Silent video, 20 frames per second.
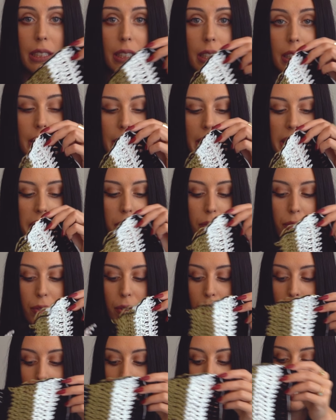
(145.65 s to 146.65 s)
this
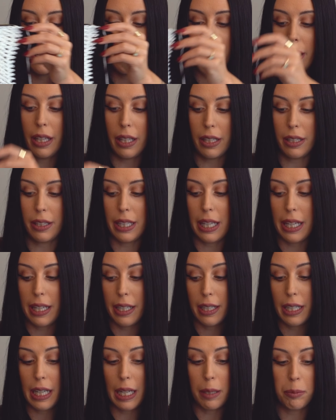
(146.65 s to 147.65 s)
sleeve, and
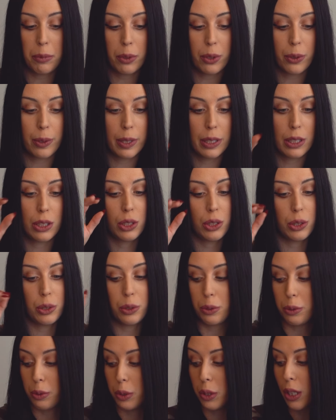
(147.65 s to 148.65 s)
then I'm going
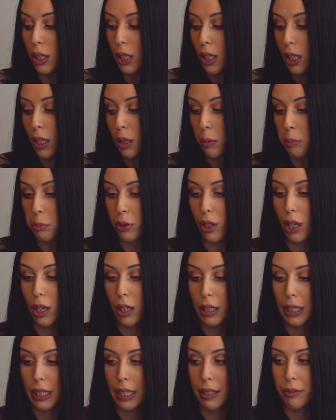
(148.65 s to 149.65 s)
to
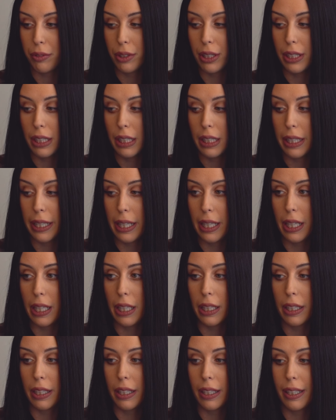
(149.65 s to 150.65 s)
block
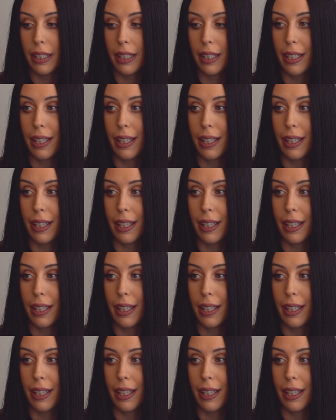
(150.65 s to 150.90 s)
everything